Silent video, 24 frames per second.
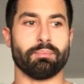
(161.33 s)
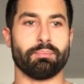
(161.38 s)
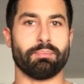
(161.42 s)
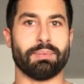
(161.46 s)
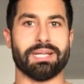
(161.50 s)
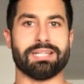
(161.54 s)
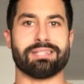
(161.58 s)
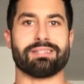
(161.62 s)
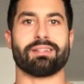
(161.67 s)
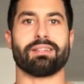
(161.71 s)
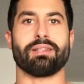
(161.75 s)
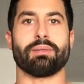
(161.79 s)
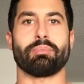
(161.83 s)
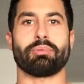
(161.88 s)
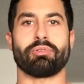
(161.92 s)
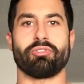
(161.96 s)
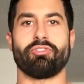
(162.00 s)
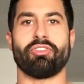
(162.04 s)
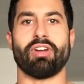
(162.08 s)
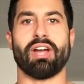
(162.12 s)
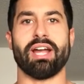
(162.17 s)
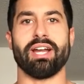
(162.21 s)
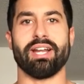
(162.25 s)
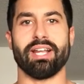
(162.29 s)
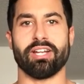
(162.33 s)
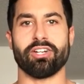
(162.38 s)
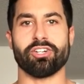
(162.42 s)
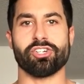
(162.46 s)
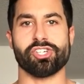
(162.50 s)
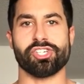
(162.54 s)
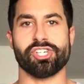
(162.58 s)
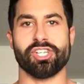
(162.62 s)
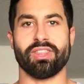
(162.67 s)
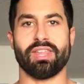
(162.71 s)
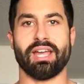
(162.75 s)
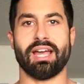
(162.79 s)
basically provide
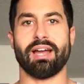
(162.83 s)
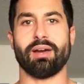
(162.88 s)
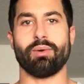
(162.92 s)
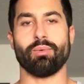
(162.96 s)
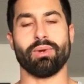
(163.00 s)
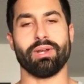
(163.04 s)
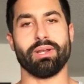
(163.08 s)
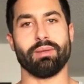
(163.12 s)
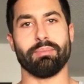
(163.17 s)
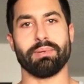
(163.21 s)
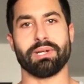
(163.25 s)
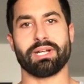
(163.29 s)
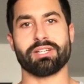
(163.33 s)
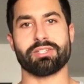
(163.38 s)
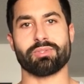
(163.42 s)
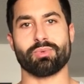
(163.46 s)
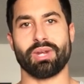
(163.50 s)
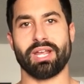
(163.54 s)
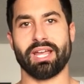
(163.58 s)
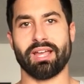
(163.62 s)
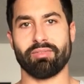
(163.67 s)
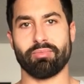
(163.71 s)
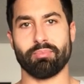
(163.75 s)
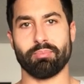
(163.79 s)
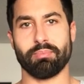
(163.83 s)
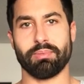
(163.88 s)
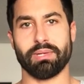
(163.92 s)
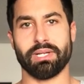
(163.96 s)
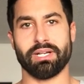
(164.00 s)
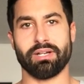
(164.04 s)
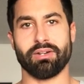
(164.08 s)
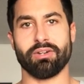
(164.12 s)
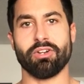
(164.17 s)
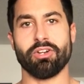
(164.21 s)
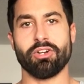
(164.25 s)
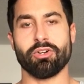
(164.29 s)
energy that way because we haven't
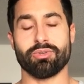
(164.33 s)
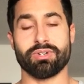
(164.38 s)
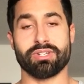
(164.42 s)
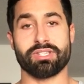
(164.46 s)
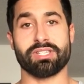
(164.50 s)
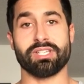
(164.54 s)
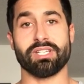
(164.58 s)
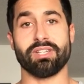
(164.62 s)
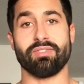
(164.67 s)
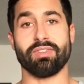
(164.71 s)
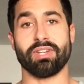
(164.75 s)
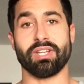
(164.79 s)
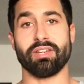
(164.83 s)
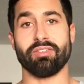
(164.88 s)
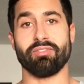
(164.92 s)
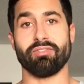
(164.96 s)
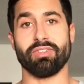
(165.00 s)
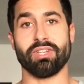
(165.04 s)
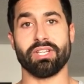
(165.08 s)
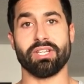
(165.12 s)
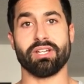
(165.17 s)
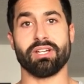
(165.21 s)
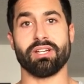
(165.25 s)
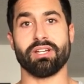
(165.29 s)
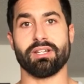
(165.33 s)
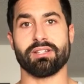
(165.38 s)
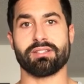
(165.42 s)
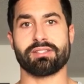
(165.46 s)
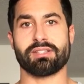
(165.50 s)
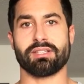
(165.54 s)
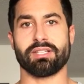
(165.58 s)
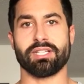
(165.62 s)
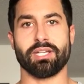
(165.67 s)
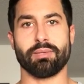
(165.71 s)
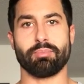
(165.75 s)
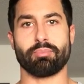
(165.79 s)
been receiving it via
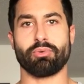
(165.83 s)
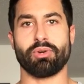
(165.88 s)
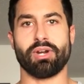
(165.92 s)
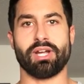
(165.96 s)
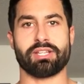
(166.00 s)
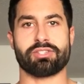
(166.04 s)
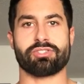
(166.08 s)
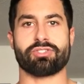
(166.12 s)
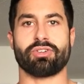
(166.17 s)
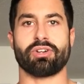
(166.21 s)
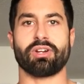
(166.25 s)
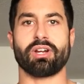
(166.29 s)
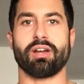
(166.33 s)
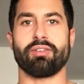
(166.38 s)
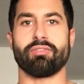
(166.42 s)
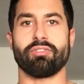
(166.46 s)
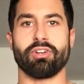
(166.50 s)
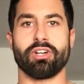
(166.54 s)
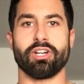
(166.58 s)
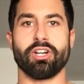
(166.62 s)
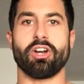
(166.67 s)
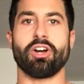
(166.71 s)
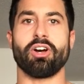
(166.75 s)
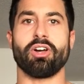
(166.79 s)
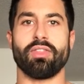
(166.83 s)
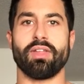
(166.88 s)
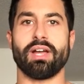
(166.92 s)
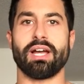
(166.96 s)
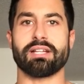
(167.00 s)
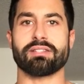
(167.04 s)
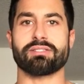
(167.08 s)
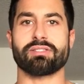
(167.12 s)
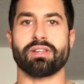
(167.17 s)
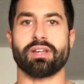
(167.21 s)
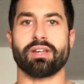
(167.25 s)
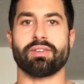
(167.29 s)
sleep, rest, recovery, all
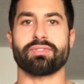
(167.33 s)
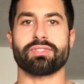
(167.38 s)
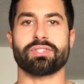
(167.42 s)
that stuff.